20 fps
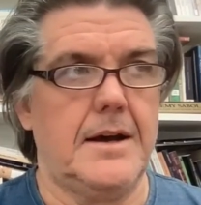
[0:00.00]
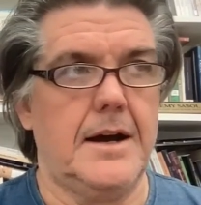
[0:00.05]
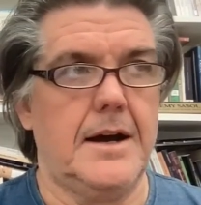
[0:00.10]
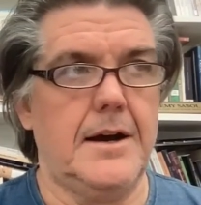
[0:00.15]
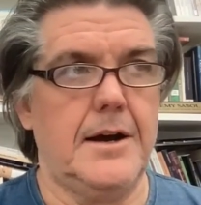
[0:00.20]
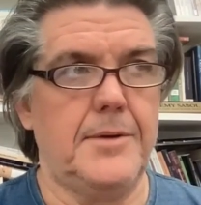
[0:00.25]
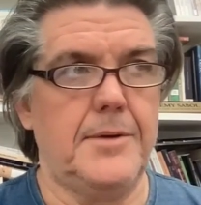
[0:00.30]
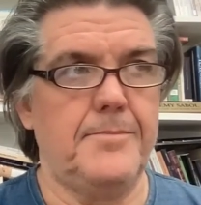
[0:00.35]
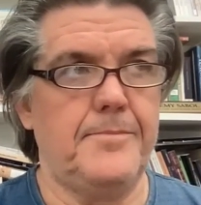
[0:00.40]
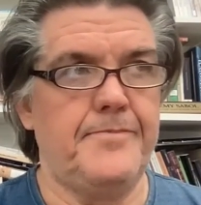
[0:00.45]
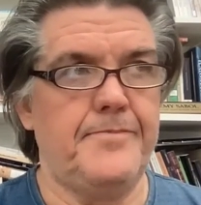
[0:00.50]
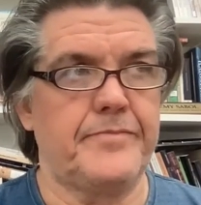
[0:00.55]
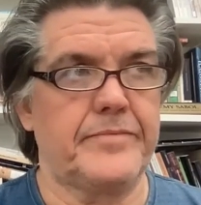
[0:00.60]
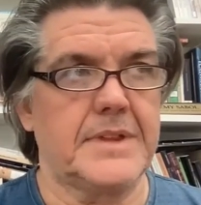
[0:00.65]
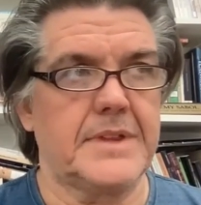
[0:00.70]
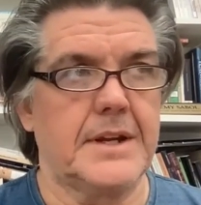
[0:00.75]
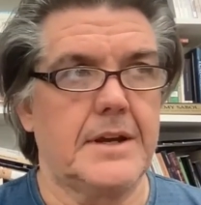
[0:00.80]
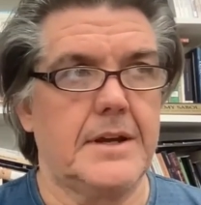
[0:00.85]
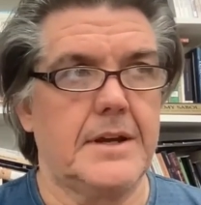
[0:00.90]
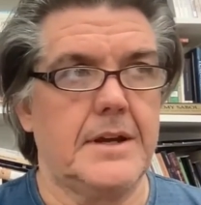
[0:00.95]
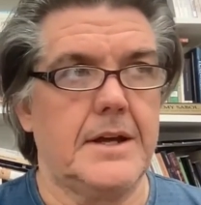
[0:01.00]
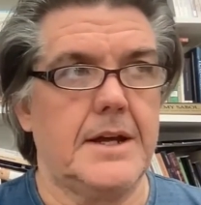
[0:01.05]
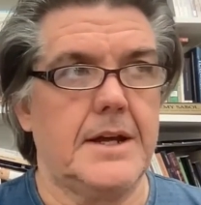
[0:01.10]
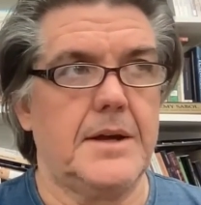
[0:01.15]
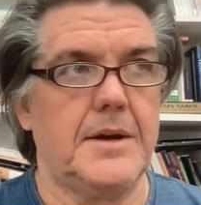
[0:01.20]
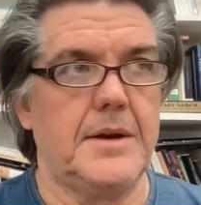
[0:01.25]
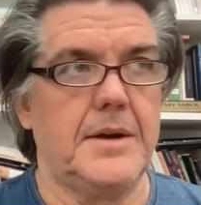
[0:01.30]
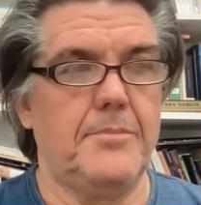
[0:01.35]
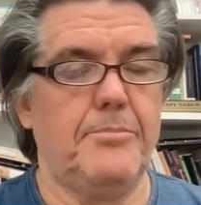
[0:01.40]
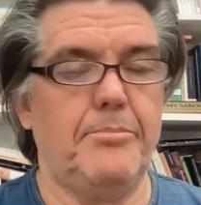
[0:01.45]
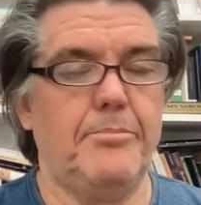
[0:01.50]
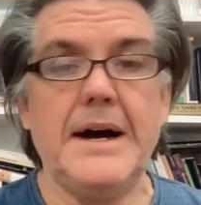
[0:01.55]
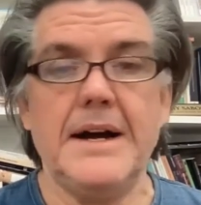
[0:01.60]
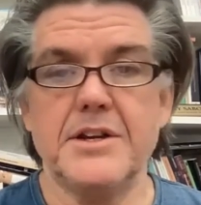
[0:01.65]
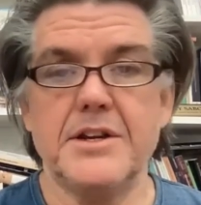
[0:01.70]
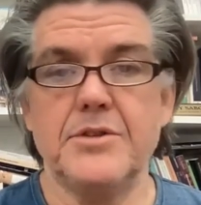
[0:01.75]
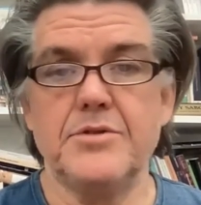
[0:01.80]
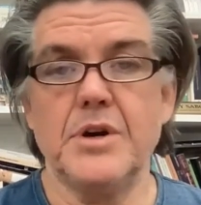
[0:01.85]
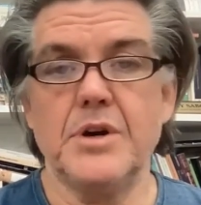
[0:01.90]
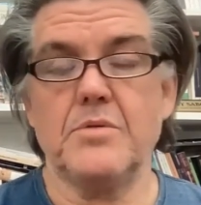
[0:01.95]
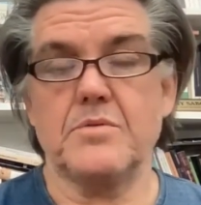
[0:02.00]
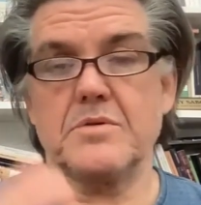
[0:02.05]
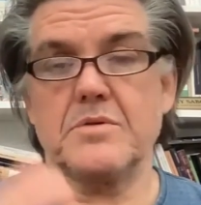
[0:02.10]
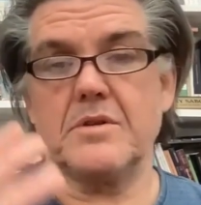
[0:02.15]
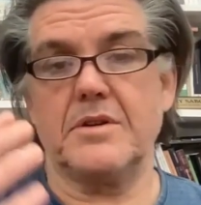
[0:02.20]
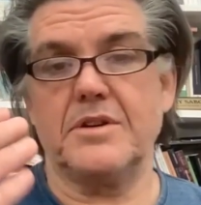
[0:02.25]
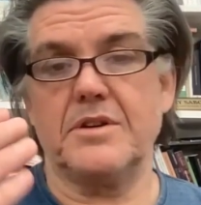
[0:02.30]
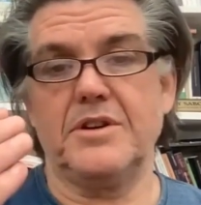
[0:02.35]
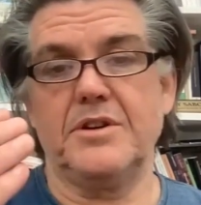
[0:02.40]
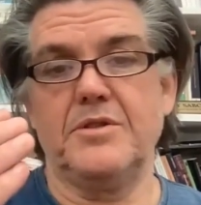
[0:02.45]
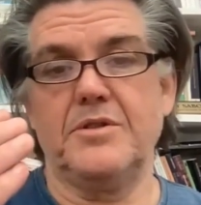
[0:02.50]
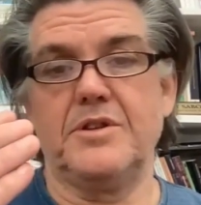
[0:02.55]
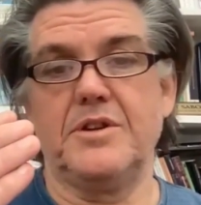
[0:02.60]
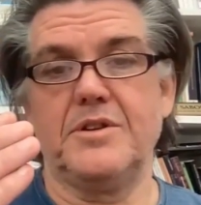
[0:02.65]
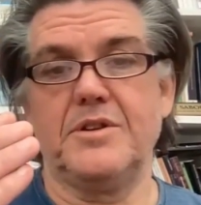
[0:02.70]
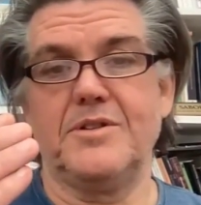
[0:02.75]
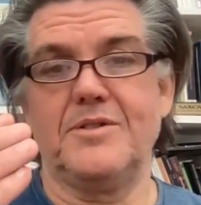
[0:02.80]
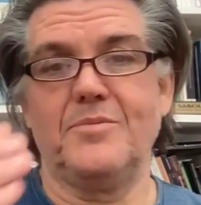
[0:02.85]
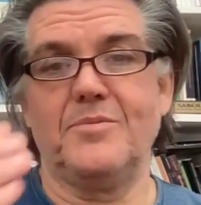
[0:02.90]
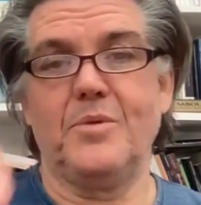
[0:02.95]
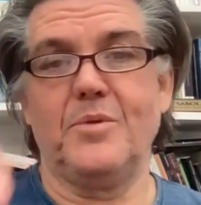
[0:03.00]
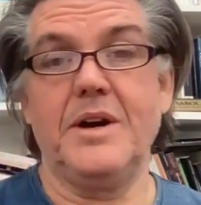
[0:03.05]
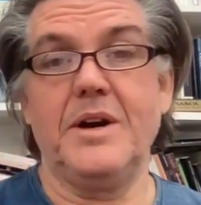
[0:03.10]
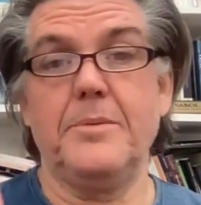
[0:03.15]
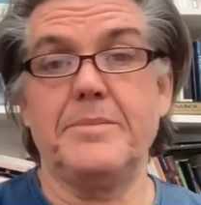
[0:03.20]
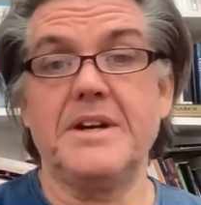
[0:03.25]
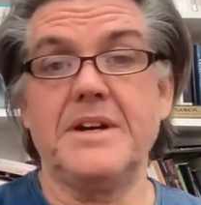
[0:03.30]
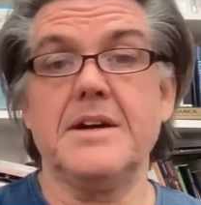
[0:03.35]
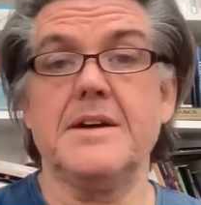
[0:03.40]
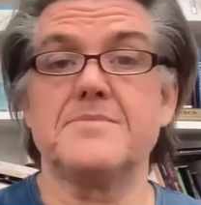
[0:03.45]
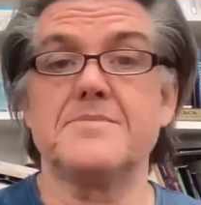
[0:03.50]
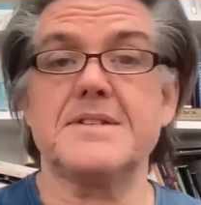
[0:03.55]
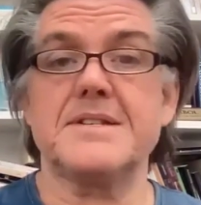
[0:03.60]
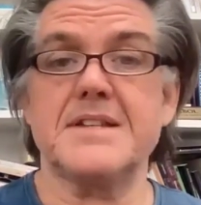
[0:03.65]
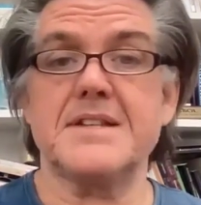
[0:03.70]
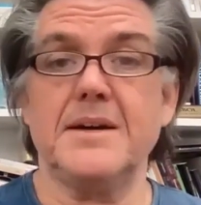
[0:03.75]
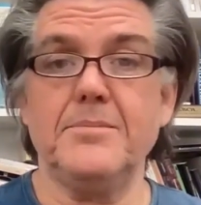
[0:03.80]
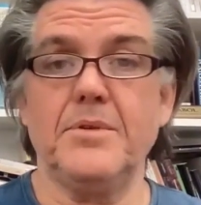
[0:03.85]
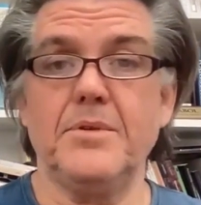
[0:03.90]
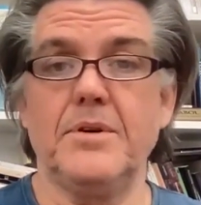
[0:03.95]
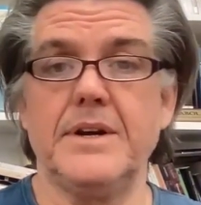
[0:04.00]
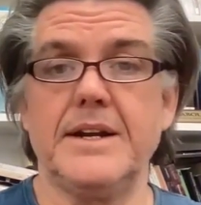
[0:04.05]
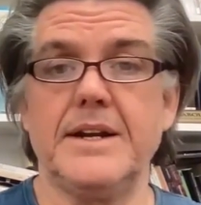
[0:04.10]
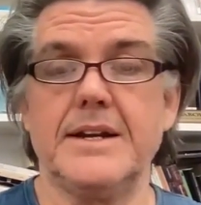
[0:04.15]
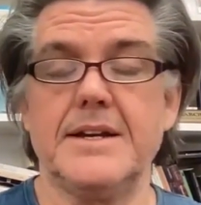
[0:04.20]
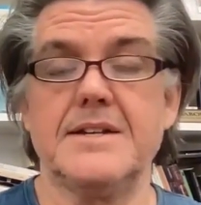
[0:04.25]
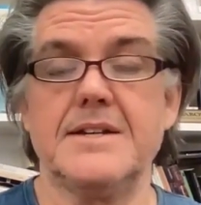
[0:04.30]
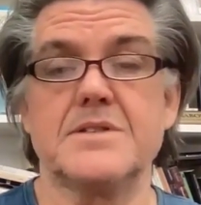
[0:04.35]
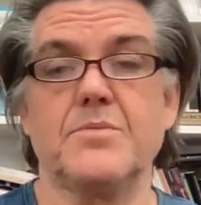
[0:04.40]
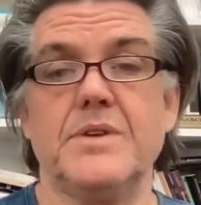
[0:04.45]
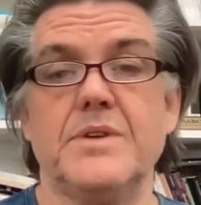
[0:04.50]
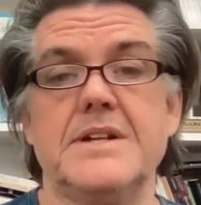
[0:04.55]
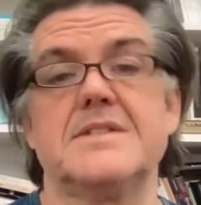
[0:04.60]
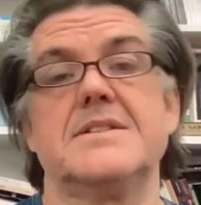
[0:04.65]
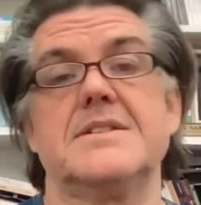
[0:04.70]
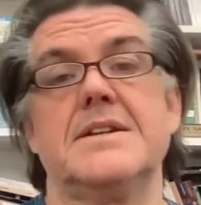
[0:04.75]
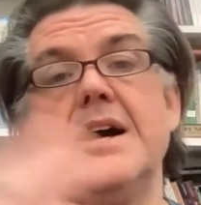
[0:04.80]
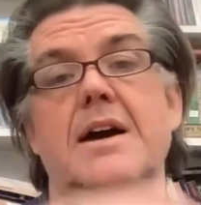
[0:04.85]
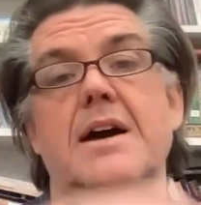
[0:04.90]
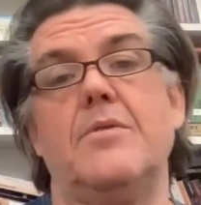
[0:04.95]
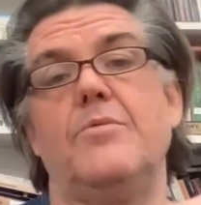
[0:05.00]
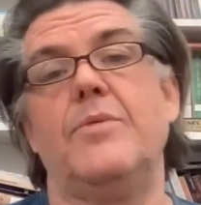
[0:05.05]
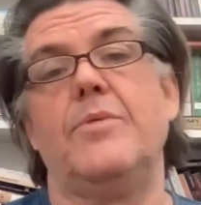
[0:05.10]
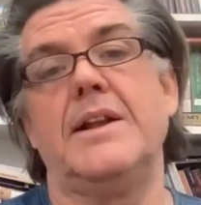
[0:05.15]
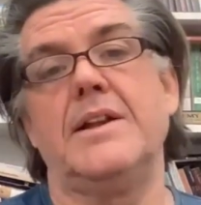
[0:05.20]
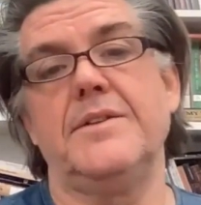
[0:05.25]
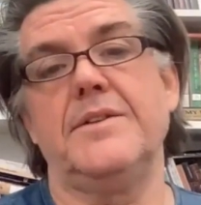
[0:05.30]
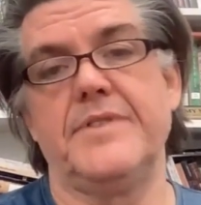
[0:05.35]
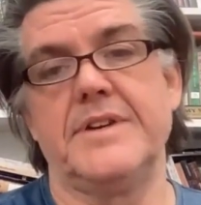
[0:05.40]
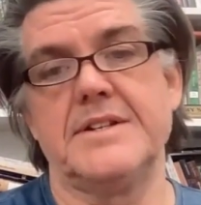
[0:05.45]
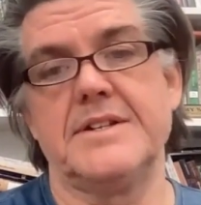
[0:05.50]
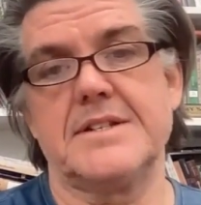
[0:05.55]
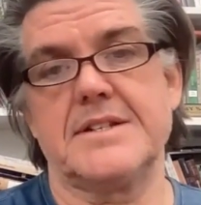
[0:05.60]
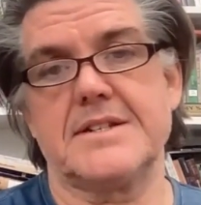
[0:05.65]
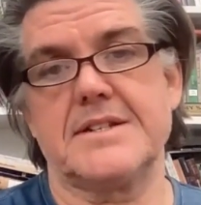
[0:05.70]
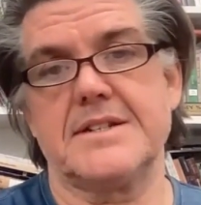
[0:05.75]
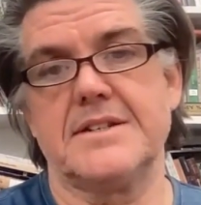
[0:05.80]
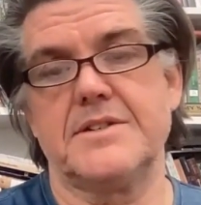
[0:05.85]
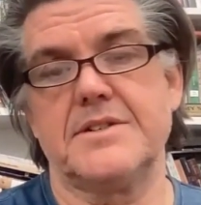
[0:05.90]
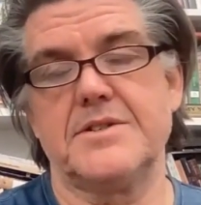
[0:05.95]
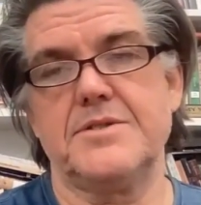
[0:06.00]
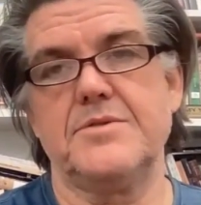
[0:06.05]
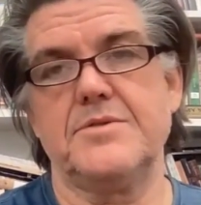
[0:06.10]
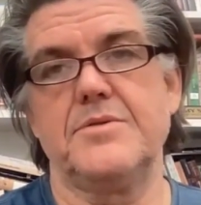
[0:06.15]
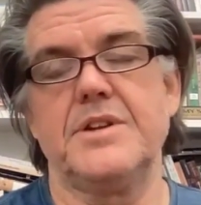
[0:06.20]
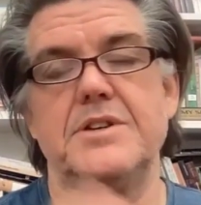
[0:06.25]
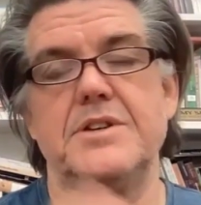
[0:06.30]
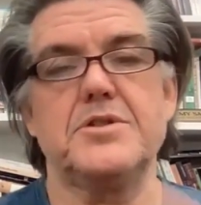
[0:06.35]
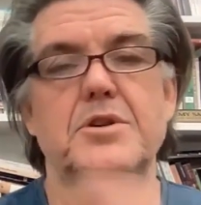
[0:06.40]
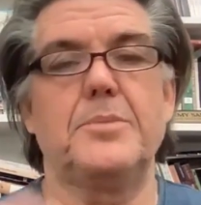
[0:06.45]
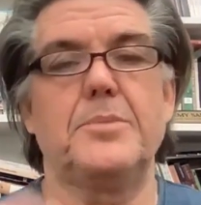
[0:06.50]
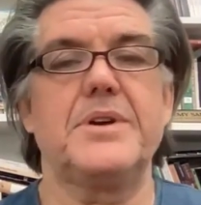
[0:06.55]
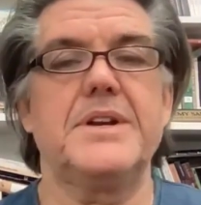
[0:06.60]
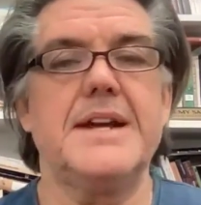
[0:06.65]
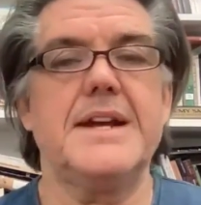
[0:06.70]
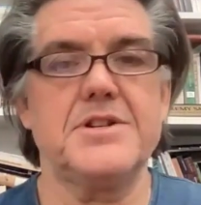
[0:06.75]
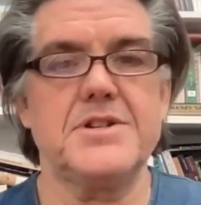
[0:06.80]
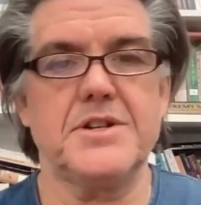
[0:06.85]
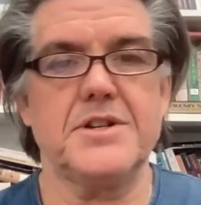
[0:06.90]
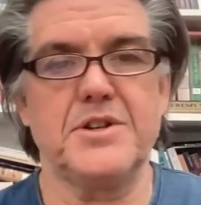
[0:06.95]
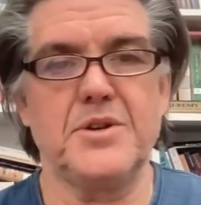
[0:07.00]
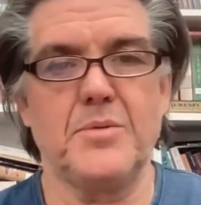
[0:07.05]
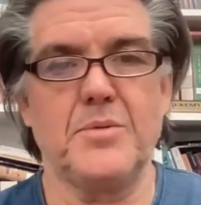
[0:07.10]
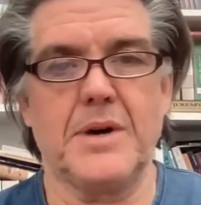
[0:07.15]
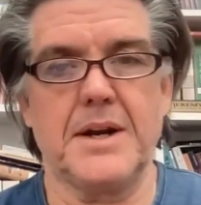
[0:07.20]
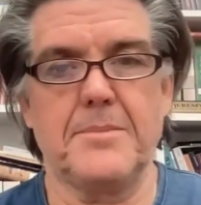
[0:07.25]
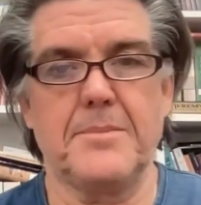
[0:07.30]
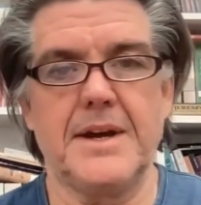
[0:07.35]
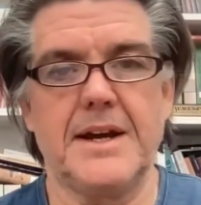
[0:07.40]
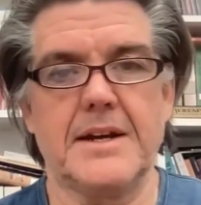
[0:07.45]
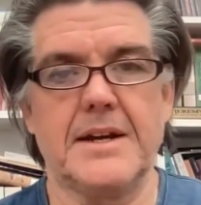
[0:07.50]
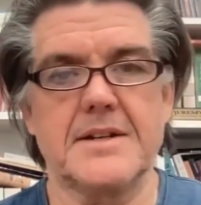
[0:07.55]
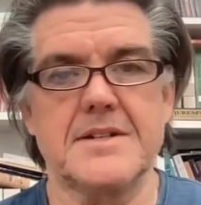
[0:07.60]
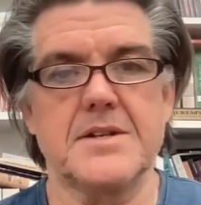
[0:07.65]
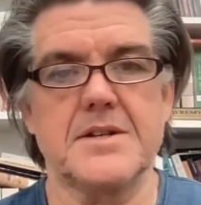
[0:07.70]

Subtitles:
But where it becomes summary is when it's not relevant to the interpretation you want to make.